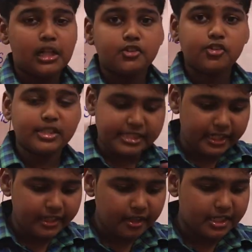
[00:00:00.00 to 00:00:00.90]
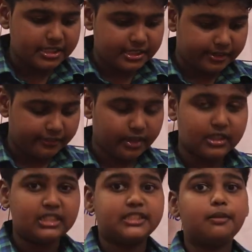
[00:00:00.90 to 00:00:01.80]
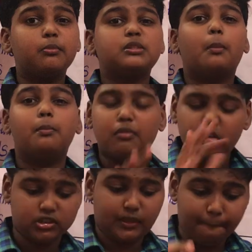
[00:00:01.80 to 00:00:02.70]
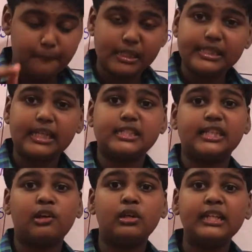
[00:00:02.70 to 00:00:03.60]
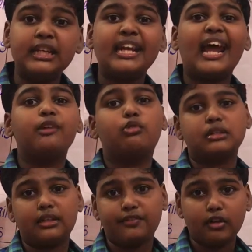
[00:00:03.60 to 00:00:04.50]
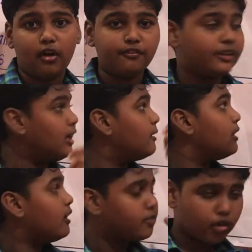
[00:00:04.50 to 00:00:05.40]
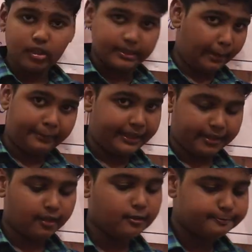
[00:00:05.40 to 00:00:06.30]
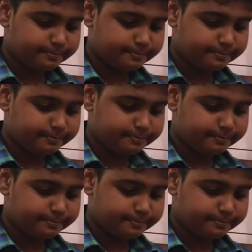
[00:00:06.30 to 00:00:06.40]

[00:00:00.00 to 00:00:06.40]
So the St. Lawrence River is the most busiest inland waterway of the North America.